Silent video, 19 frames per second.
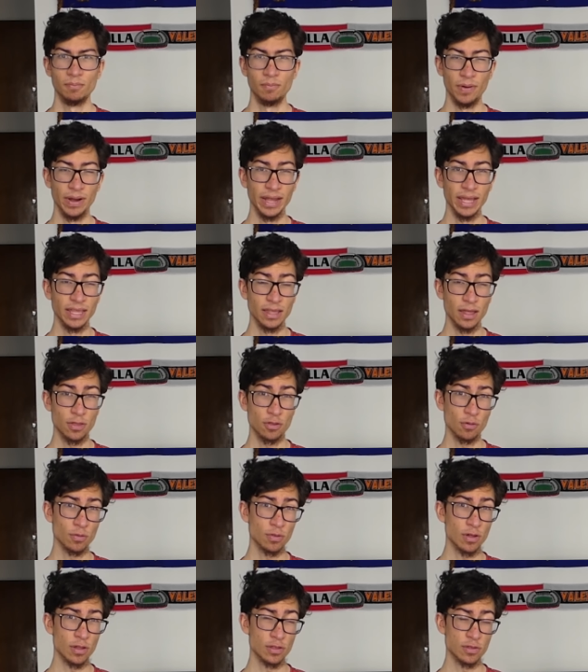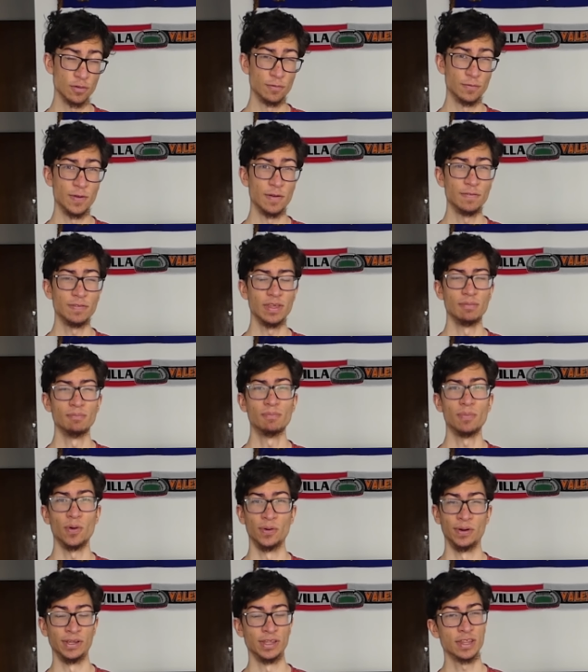bringing the total to 15
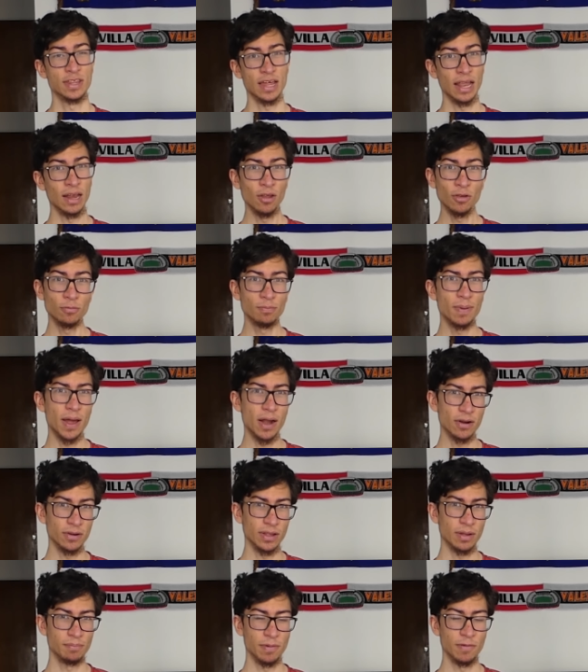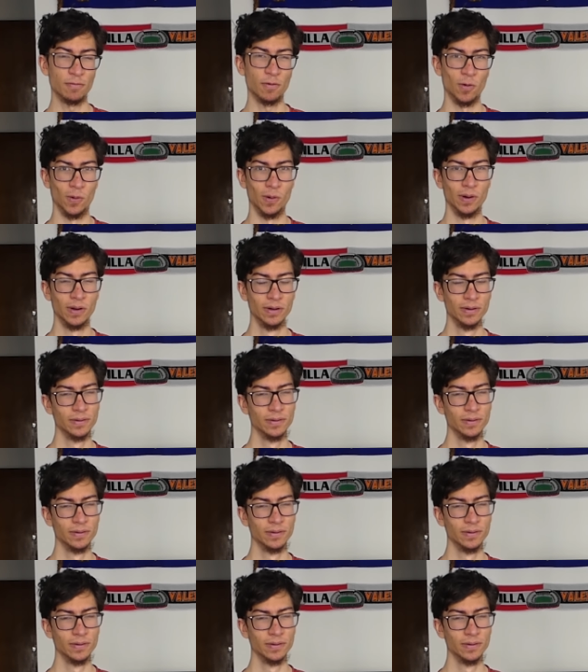points, a lot better than before.